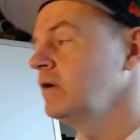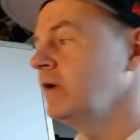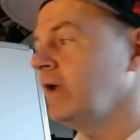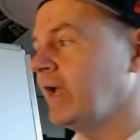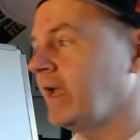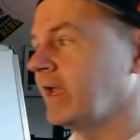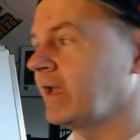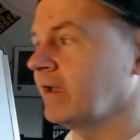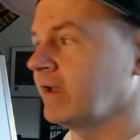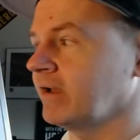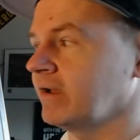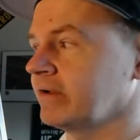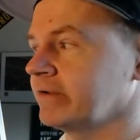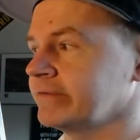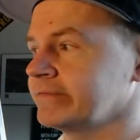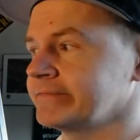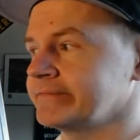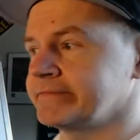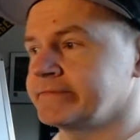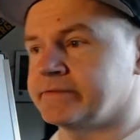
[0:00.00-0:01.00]

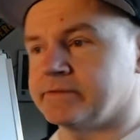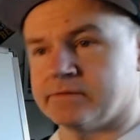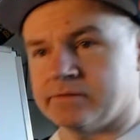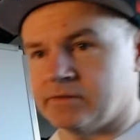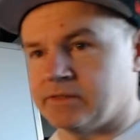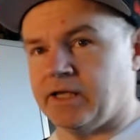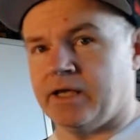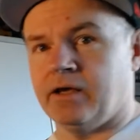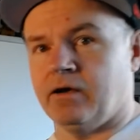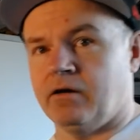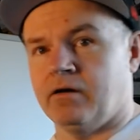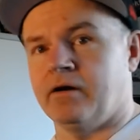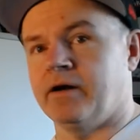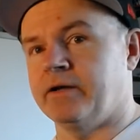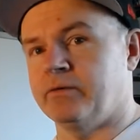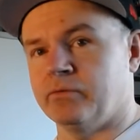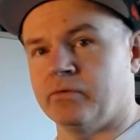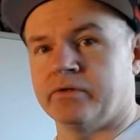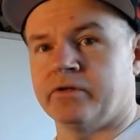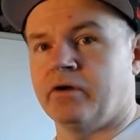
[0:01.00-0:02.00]
and say, all
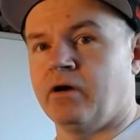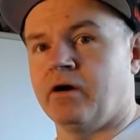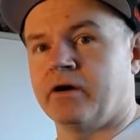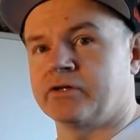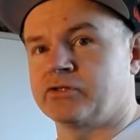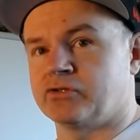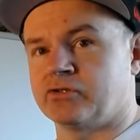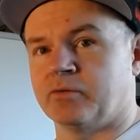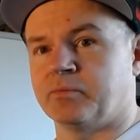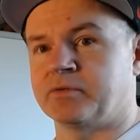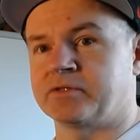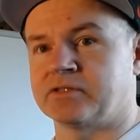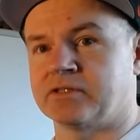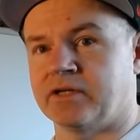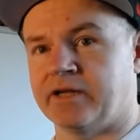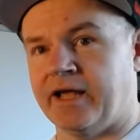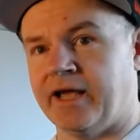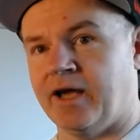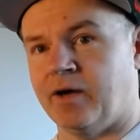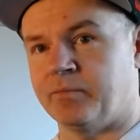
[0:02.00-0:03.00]
right, well, the August trip isn't
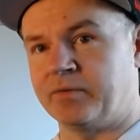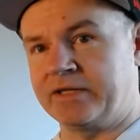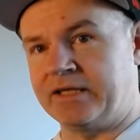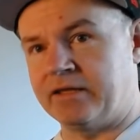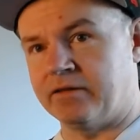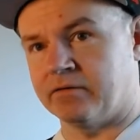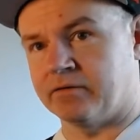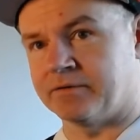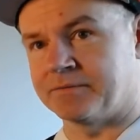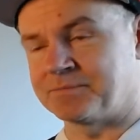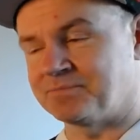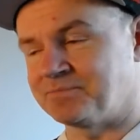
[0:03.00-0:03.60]
going to happen either.